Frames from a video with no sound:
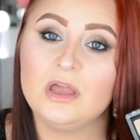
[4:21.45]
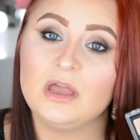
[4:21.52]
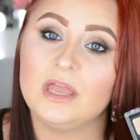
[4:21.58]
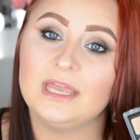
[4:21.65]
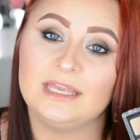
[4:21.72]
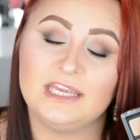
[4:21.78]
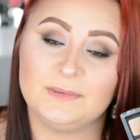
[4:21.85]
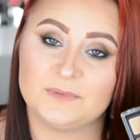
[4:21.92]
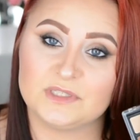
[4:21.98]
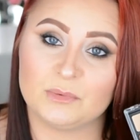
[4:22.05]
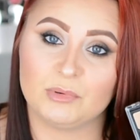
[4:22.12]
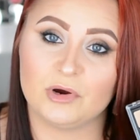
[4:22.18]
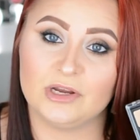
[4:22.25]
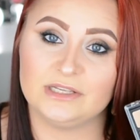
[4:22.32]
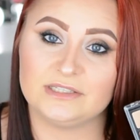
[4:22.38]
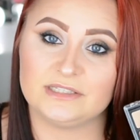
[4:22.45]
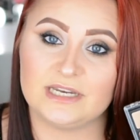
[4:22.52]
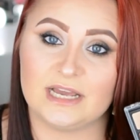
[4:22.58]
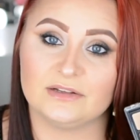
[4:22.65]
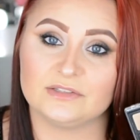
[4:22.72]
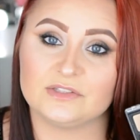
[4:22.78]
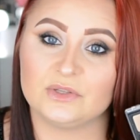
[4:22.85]
it keeps the price
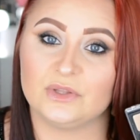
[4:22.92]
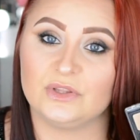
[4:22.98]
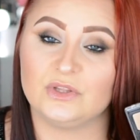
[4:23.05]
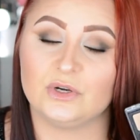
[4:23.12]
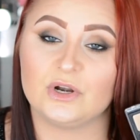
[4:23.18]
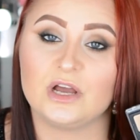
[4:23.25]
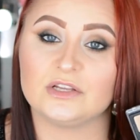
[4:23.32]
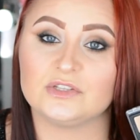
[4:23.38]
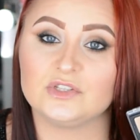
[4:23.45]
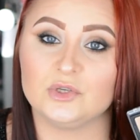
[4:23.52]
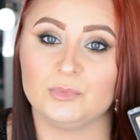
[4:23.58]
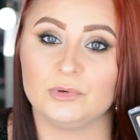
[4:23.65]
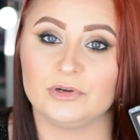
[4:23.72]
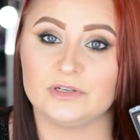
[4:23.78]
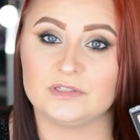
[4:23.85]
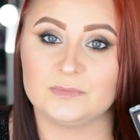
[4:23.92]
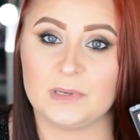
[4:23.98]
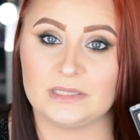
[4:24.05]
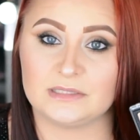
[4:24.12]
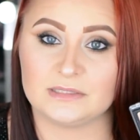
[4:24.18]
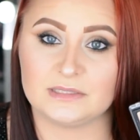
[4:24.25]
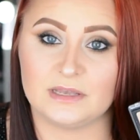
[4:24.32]
down so that they're not super
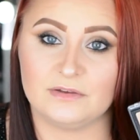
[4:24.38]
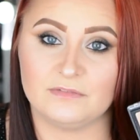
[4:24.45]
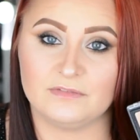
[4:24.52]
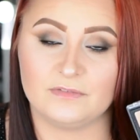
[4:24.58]
expensive.